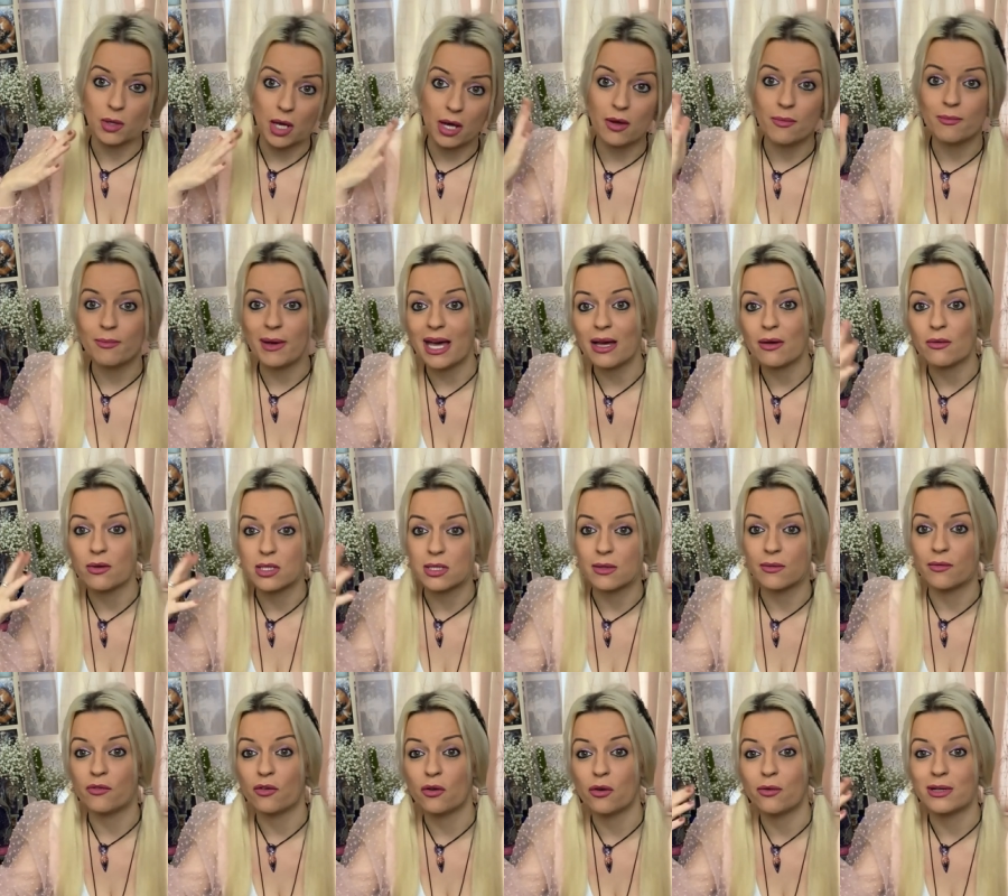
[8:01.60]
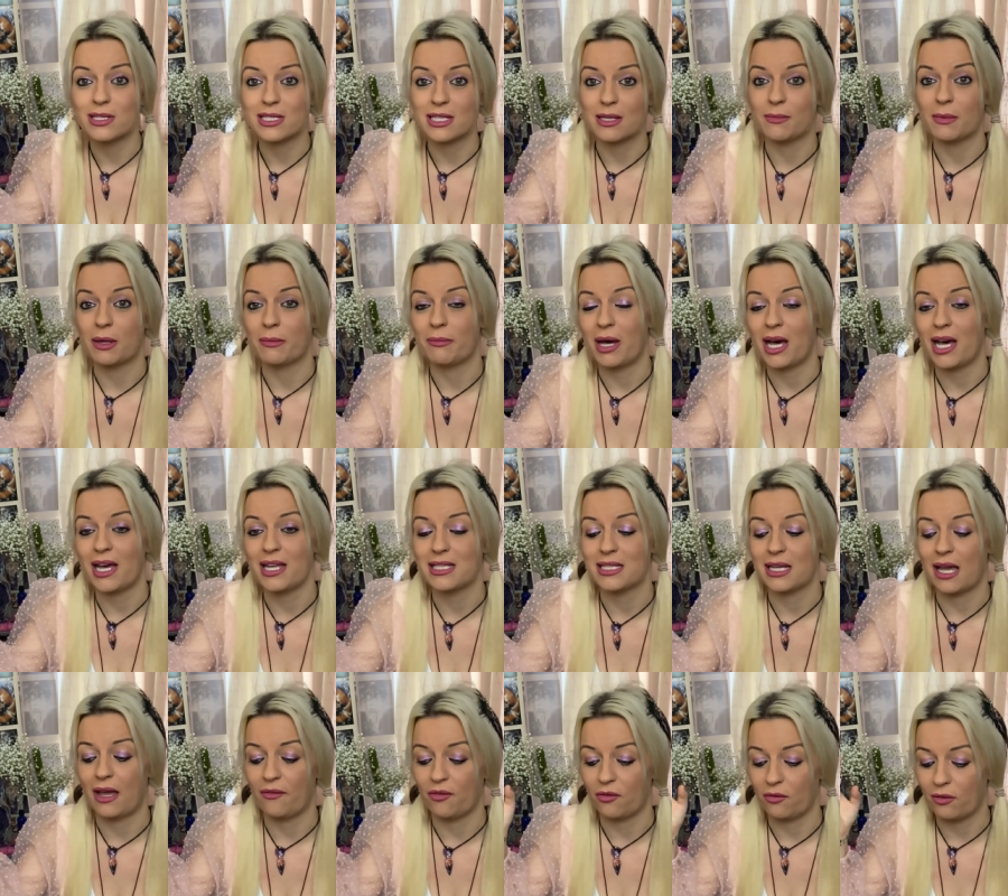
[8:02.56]
I'm going backwards and forwards in my
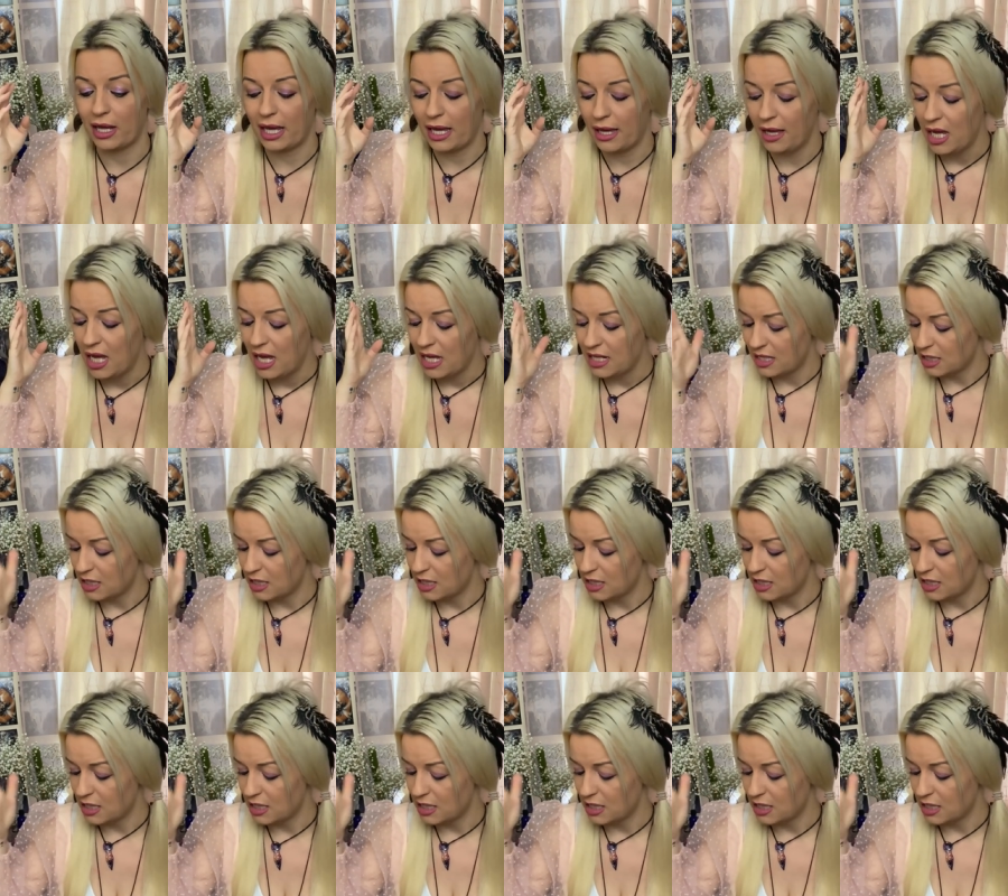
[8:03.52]
mind over it.